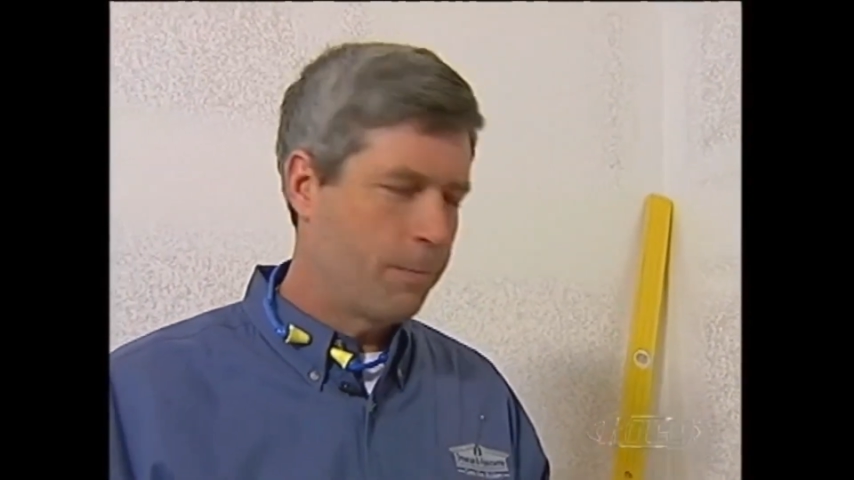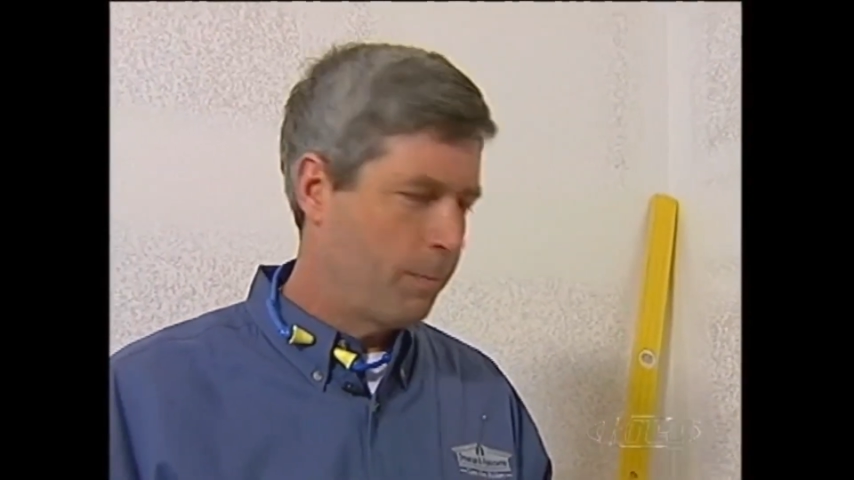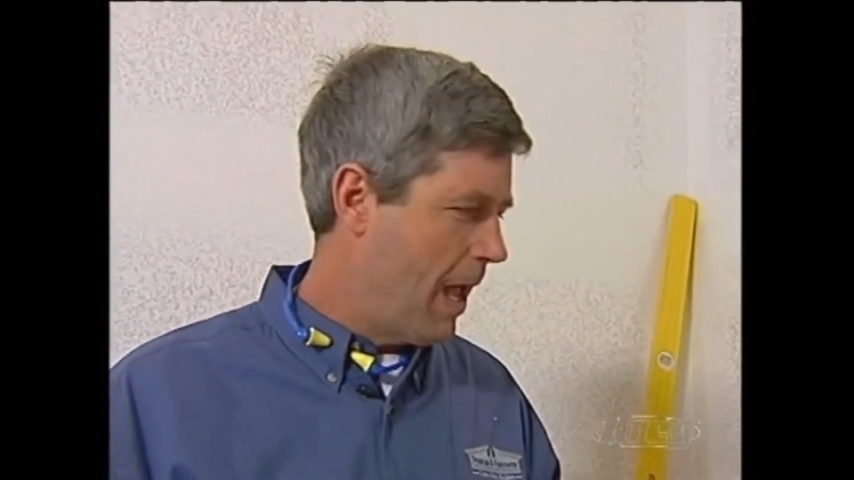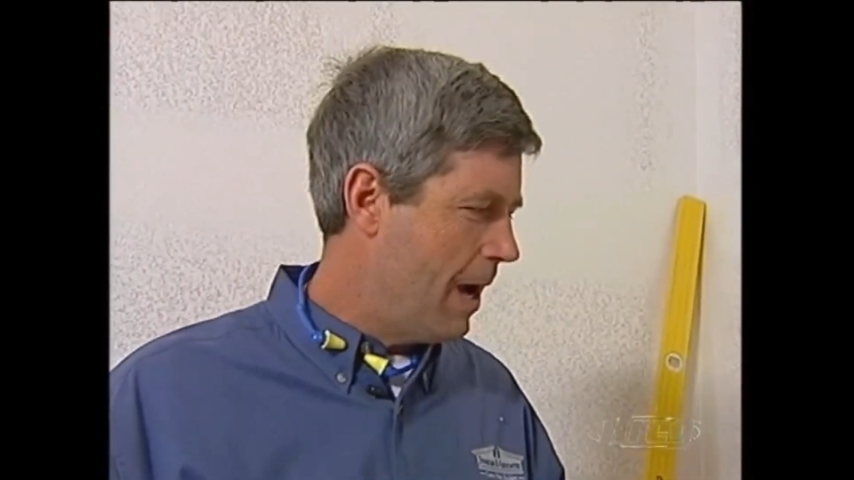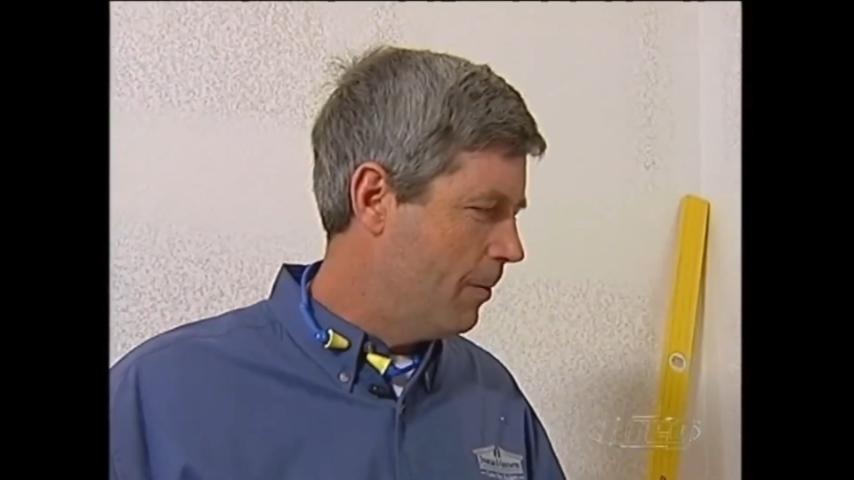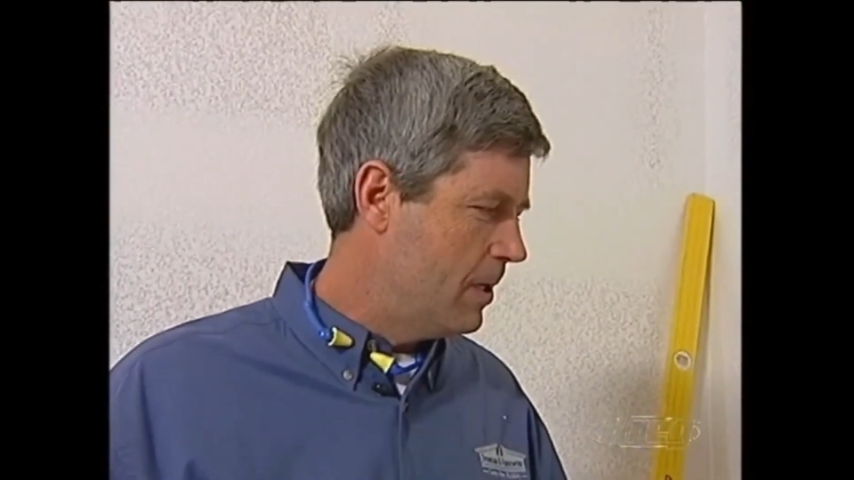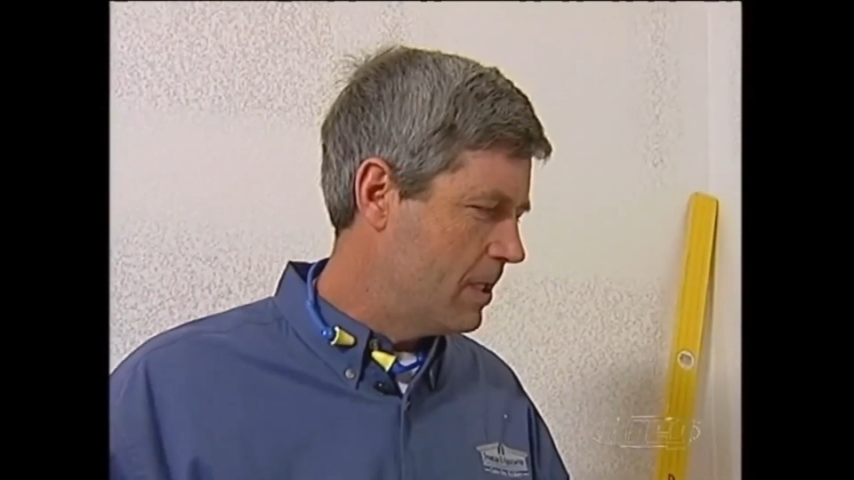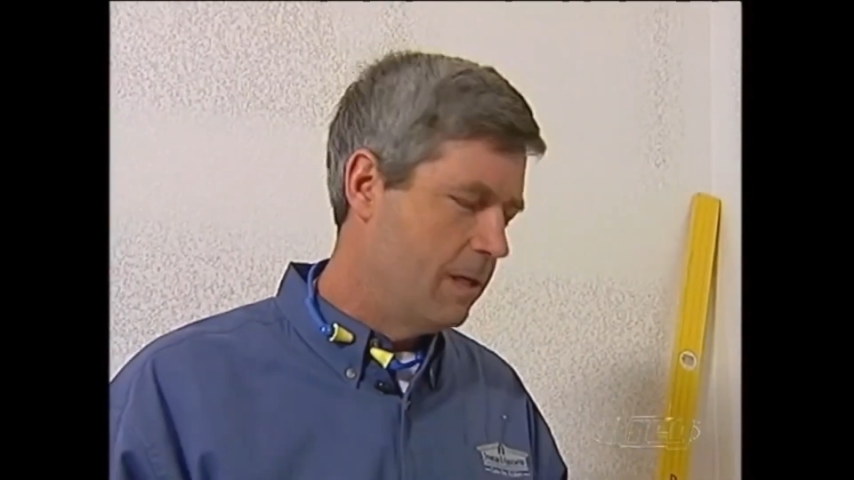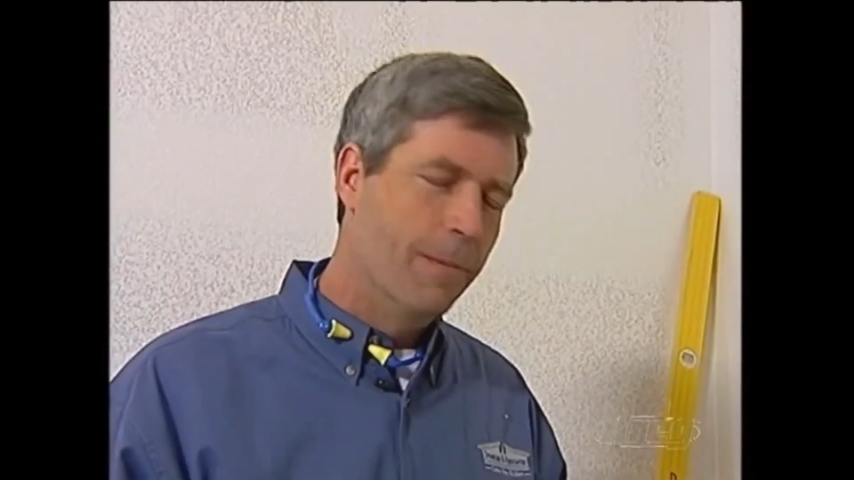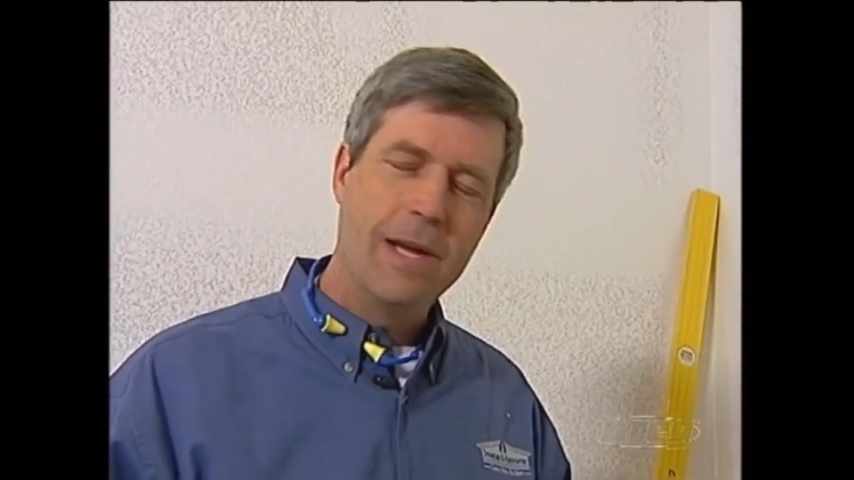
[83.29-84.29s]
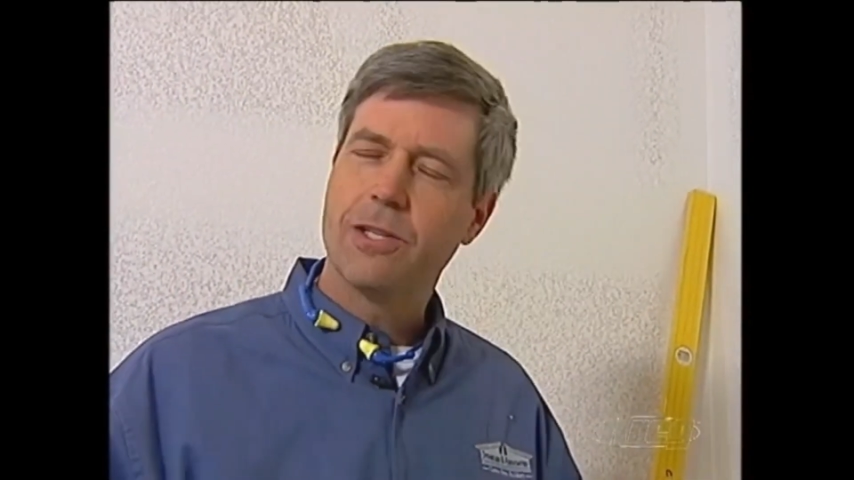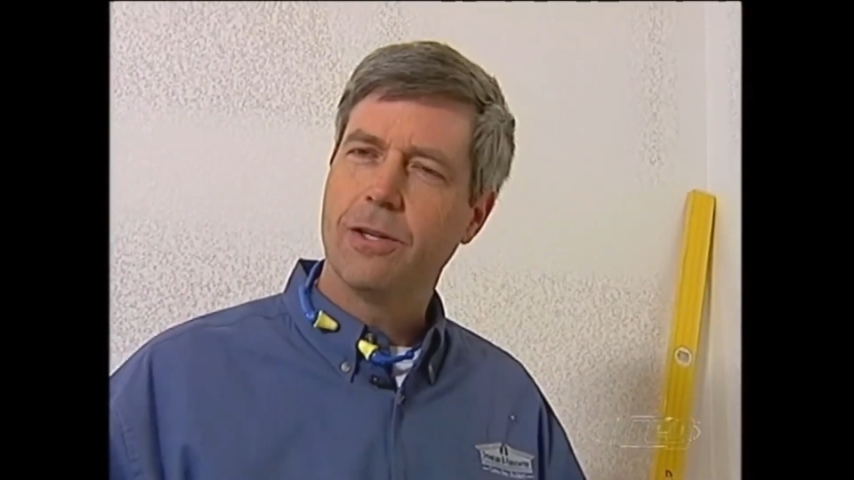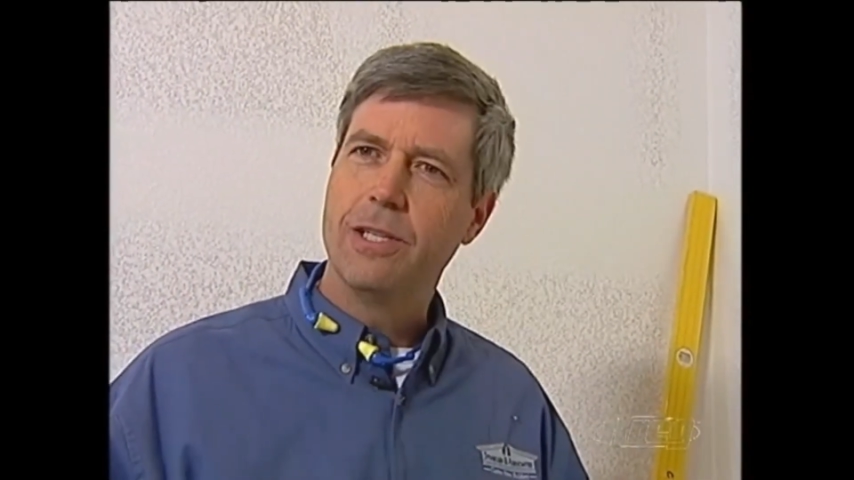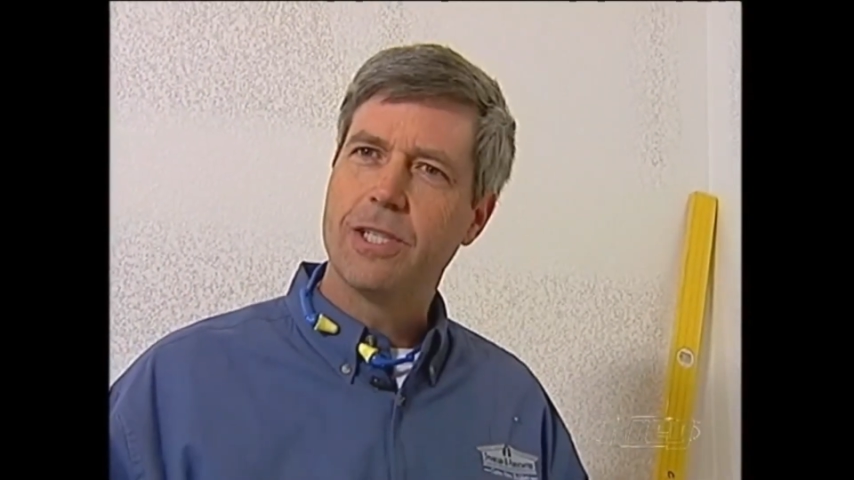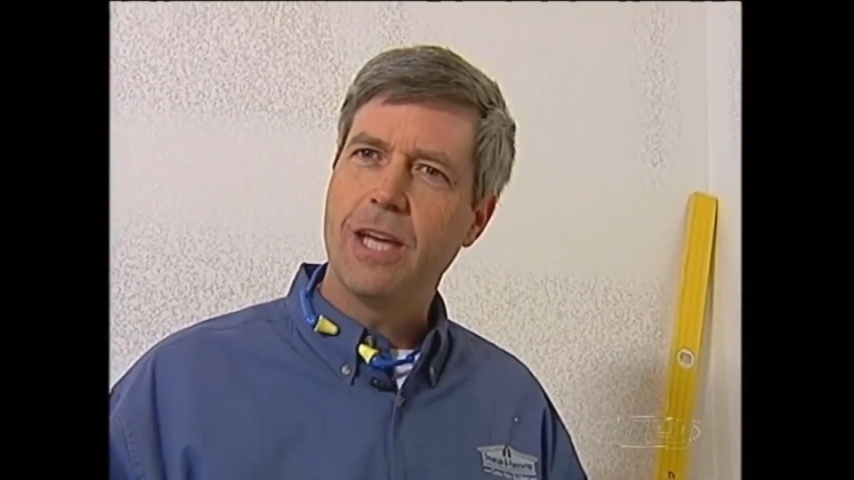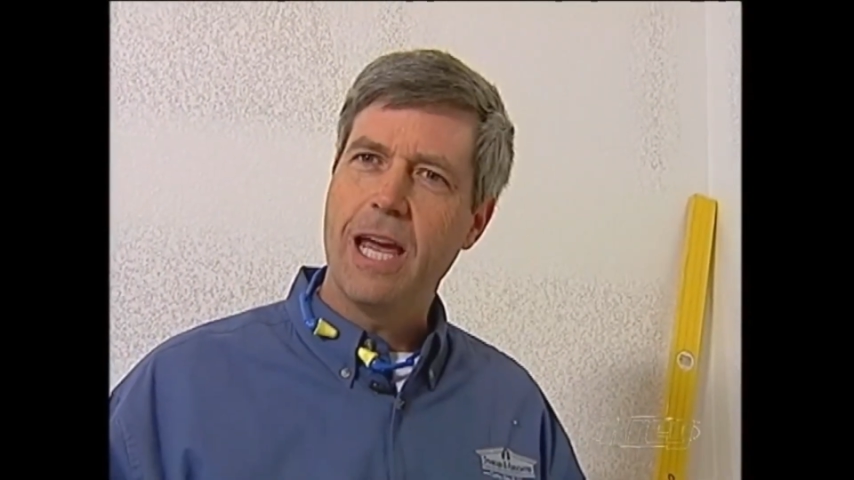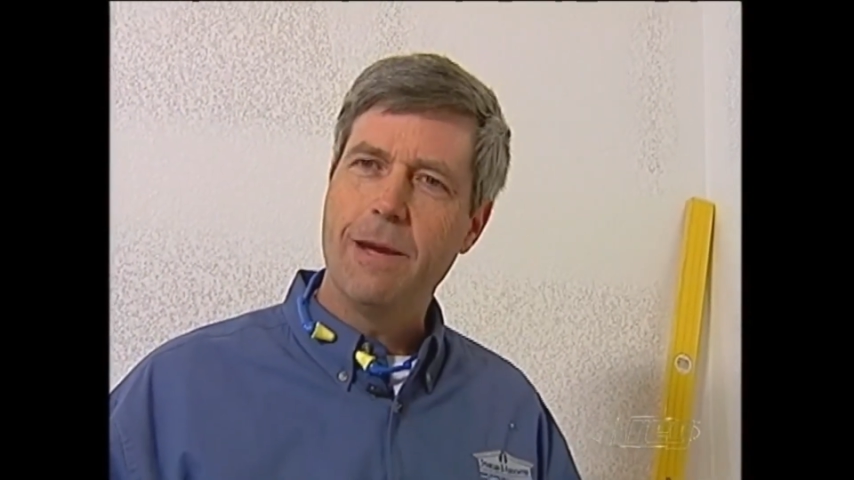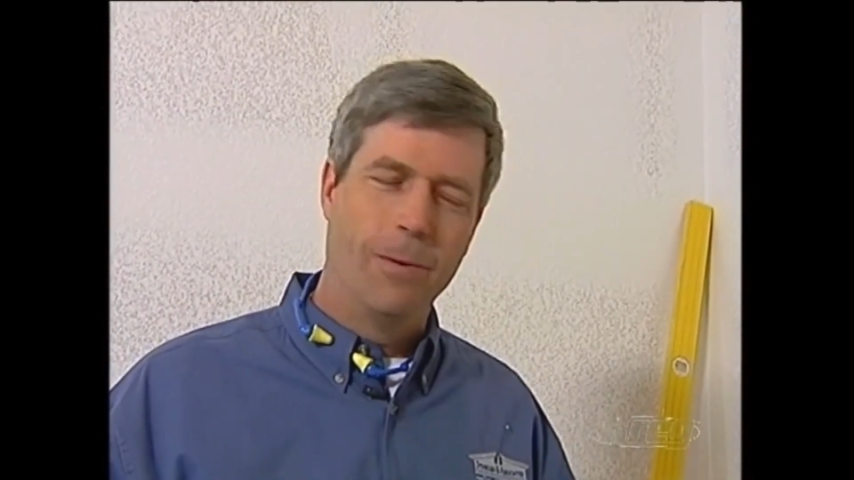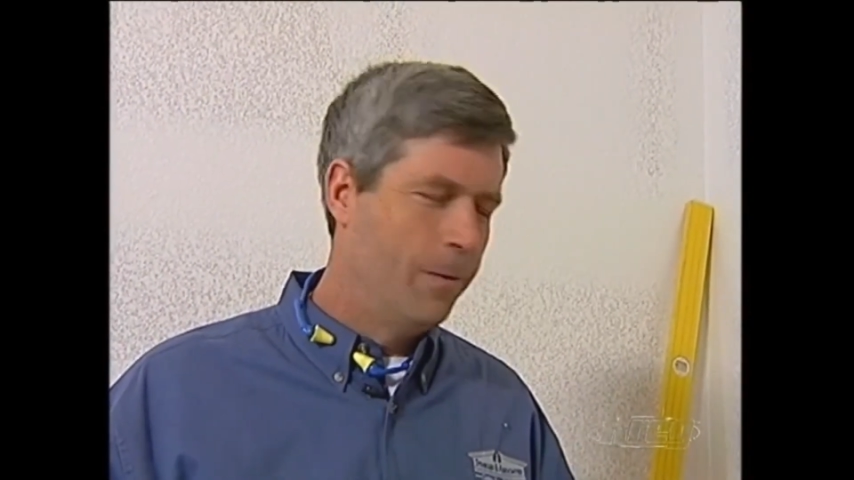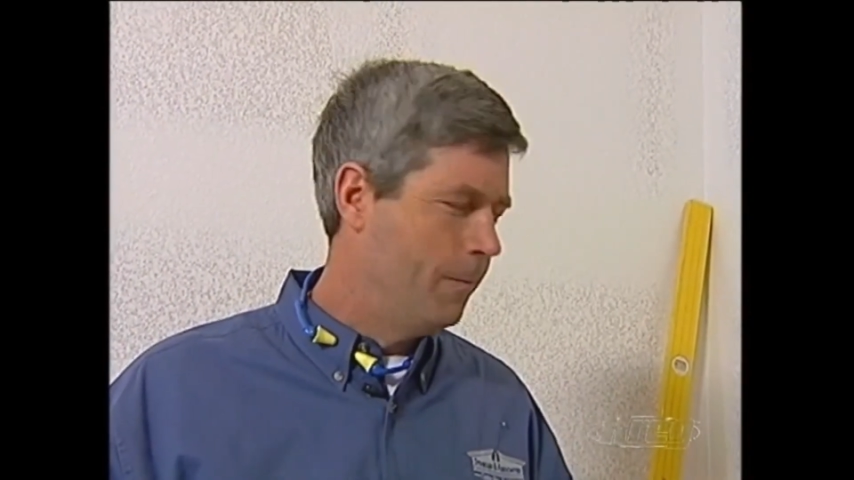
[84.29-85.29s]
dimensionally
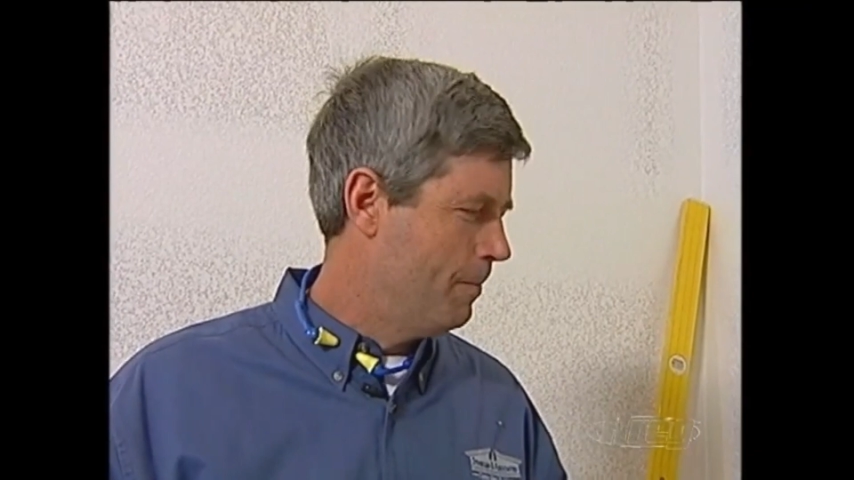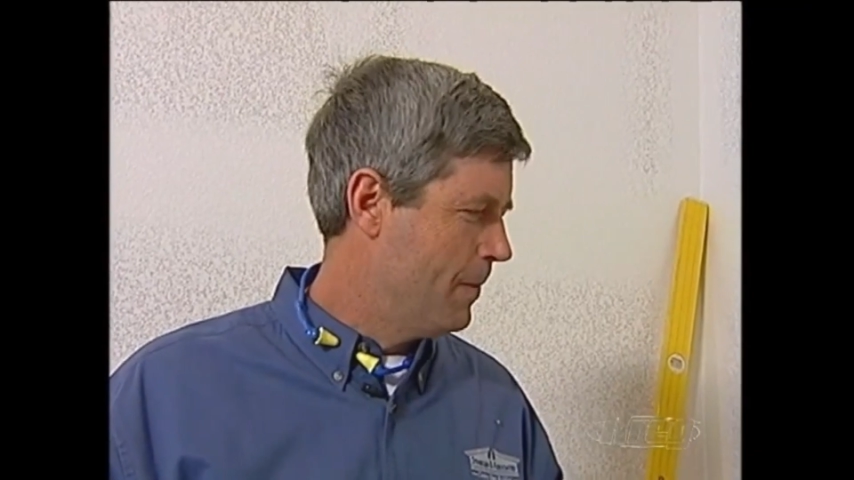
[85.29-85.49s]
stable,